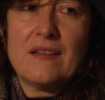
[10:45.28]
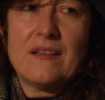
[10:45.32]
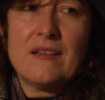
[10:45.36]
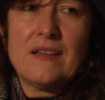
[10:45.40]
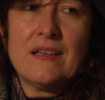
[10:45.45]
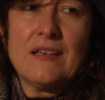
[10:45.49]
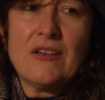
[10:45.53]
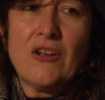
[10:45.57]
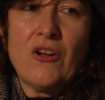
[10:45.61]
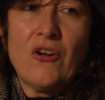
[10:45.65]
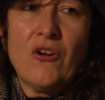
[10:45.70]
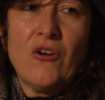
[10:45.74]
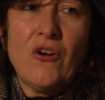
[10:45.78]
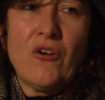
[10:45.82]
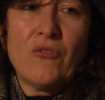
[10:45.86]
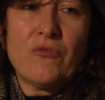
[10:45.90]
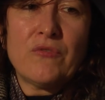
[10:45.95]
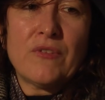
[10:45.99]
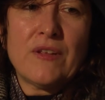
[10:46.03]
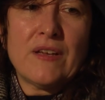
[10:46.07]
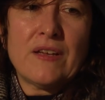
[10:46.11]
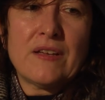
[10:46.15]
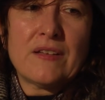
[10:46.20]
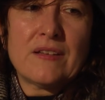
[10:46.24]
you know, of
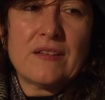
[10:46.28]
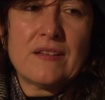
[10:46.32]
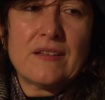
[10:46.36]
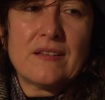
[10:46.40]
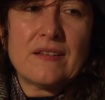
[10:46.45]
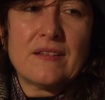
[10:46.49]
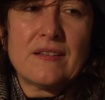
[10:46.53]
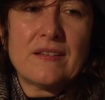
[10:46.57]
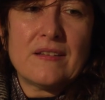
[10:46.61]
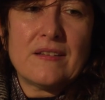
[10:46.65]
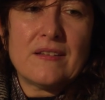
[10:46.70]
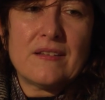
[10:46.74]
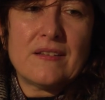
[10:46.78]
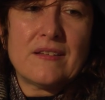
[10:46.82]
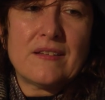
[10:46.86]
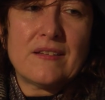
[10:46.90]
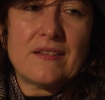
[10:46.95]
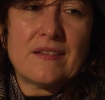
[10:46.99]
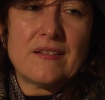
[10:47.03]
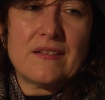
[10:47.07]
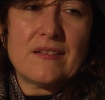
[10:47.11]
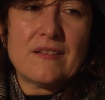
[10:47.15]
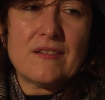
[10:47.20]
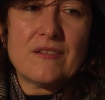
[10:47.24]
the
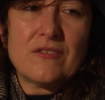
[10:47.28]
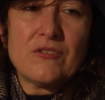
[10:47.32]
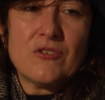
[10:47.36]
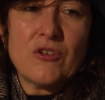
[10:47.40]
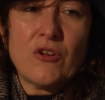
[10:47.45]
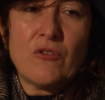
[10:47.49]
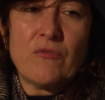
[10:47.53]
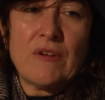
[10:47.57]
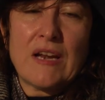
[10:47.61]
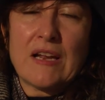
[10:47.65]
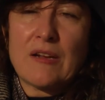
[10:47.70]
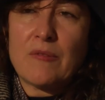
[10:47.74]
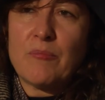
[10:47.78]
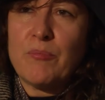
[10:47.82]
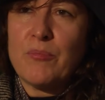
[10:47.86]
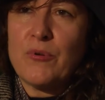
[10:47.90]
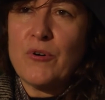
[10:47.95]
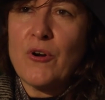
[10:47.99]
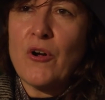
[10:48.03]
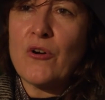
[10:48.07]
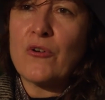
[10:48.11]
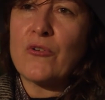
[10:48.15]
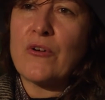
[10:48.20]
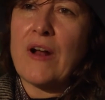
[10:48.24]
sort of like
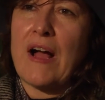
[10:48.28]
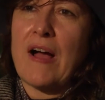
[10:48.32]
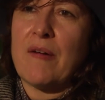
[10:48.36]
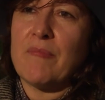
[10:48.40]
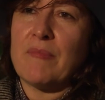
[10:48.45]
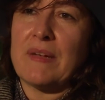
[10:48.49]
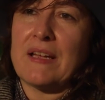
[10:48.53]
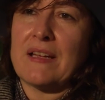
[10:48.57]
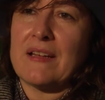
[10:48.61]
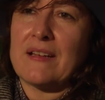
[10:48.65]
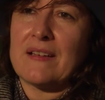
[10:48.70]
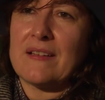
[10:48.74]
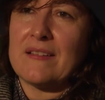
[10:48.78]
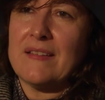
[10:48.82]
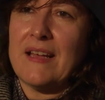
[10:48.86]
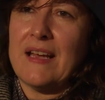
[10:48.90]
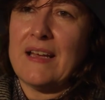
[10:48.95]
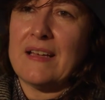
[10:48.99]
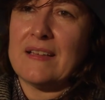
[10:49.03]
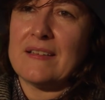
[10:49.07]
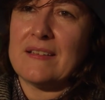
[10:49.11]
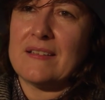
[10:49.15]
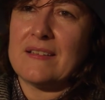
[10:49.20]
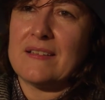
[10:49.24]
programming
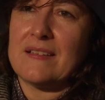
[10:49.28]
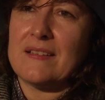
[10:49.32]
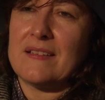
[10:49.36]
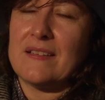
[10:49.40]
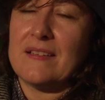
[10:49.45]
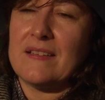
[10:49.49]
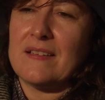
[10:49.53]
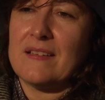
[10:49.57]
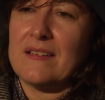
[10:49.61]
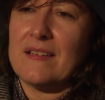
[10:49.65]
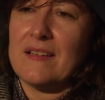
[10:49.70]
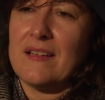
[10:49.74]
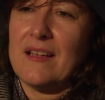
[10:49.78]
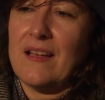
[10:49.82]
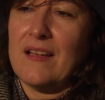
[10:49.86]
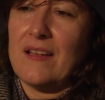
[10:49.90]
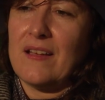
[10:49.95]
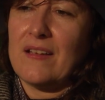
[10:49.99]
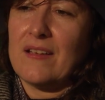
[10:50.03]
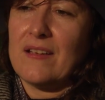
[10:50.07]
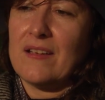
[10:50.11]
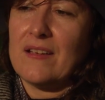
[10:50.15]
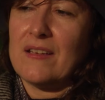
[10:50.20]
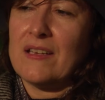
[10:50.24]
that,
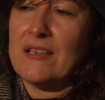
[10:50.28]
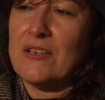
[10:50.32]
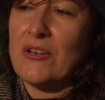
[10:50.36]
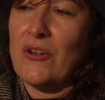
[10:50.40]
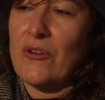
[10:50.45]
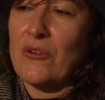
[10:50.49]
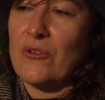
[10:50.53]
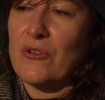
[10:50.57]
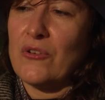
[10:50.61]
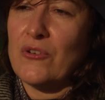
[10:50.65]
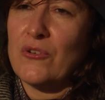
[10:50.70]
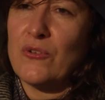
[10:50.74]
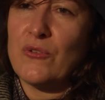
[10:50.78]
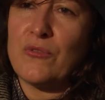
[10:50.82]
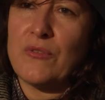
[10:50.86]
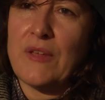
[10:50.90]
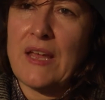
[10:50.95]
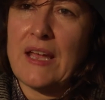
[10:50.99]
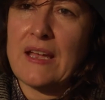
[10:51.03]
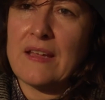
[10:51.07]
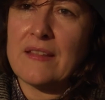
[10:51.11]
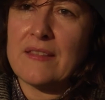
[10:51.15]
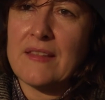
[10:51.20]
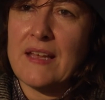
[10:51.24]
you know, you
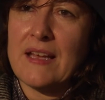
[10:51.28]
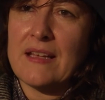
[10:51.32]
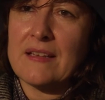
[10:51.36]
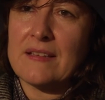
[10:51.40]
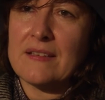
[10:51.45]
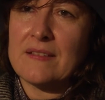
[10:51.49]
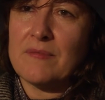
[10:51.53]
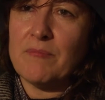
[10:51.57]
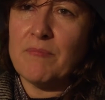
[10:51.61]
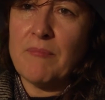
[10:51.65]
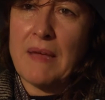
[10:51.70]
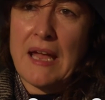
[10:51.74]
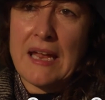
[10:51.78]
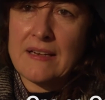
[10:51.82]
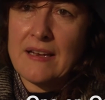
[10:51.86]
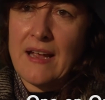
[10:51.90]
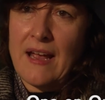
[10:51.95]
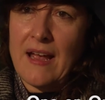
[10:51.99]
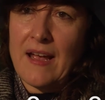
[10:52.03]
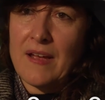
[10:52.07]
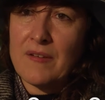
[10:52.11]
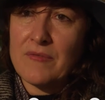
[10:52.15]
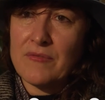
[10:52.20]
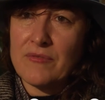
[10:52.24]
think that men
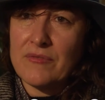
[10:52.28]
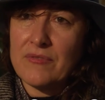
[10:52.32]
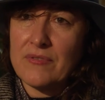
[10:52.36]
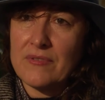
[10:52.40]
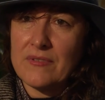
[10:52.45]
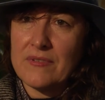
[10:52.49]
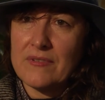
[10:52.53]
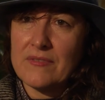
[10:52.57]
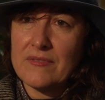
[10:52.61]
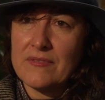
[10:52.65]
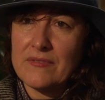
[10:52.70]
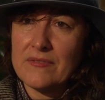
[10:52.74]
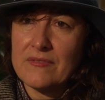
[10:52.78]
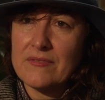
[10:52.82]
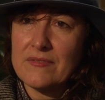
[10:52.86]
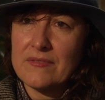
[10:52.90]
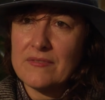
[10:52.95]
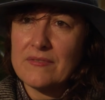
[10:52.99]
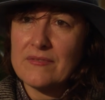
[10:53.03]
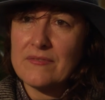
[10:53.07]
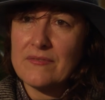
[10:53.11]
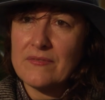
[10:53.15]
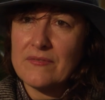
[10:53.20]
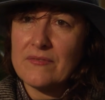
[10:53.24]
have. Yeah.
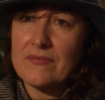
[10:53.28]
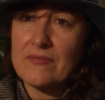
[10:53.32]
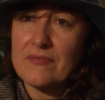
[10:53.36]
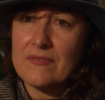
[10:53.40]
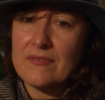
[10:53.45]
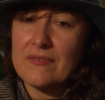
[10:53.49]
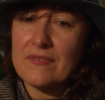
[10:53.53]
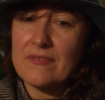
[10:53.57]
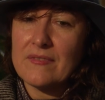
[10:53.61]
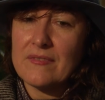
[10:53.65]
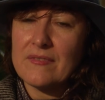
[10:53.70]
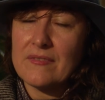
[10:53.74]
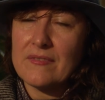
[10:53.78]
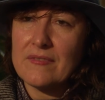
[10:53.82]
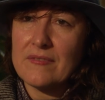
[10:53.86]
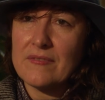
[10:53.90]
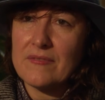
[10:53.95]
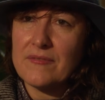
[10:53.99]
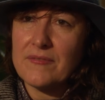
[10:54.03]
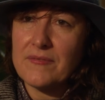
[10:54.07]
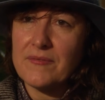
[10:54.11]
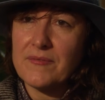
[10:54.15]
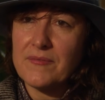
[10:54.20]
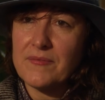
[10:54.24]
Is it,
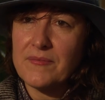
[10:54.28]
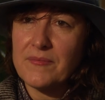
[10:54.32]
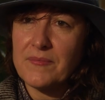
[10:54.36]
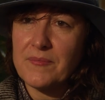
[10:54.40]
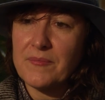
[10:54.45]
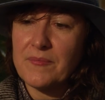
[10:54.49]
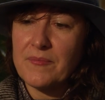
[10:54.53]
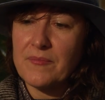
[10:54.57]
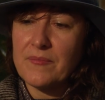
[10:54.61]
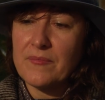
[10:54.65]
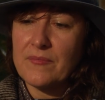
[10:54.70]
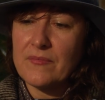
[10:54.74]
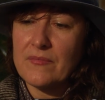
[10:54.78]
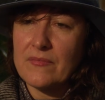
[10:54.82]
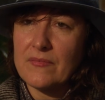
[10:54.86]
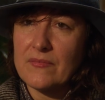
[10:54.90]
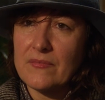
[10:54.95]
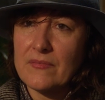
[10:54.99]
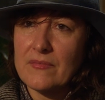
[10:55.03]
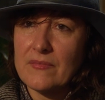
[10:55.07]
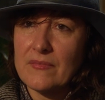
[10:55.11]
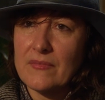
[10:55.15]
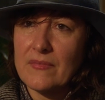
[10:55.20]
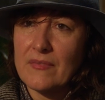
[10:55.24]
uh, what
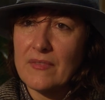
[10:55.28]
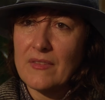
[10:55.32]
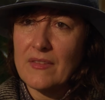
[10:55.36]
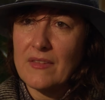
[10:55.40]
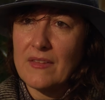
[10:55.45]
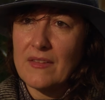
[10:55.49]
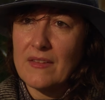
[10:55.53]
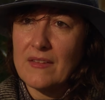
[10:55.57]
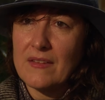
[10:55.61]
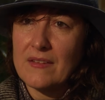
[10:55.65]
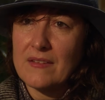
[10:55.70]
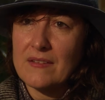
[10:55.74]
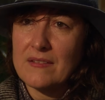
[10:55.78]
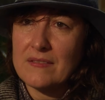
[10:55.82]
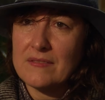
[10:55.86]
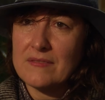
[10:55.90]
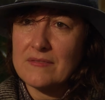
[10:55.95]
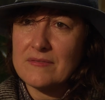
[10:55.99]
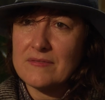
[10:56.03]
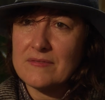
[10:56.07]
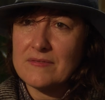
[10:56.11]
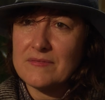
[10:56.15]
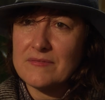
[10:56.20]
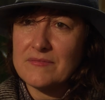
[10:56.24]
kind of fruit would you
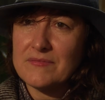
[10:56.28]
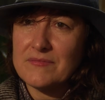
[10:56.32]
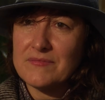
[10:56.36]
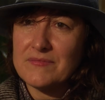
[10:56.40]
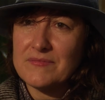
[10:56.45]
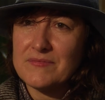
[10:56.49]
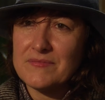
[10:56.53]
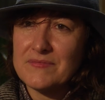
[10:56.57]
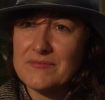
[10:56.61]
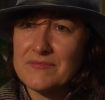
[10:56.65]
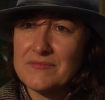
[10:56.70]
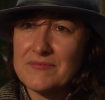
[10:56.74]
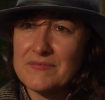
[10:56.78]
be actually?